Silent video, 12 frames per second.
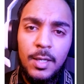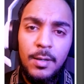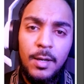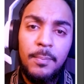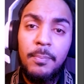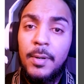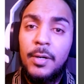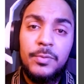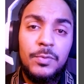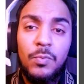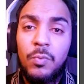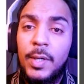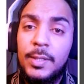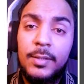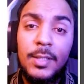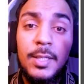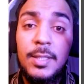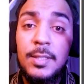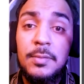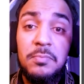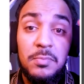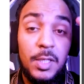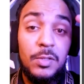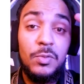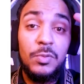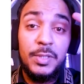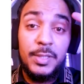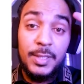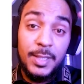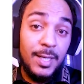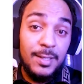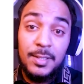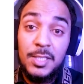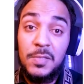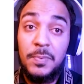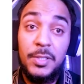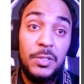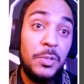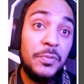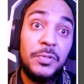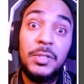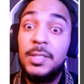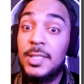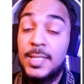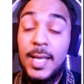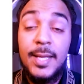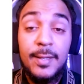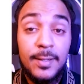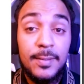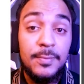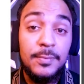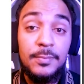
about what not only the colors but the overall design.